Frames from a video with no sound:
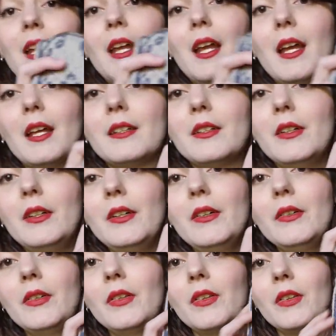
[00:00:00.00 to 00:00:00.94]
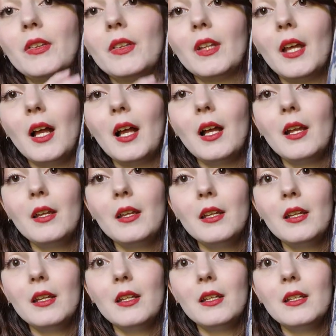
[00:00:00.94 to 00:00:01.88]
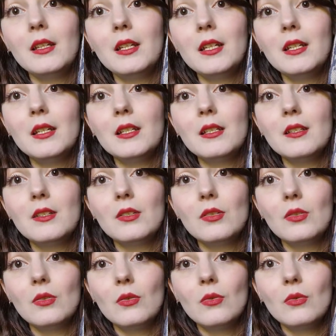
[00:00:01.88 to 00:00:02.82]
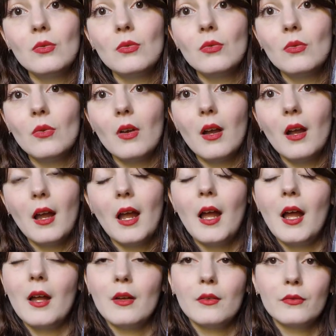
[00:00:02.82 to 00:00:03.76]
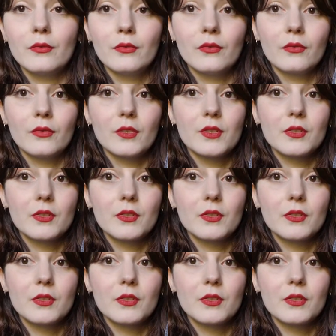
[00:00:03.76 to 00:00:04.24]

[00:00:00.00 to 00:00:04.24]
And earth, I needed to have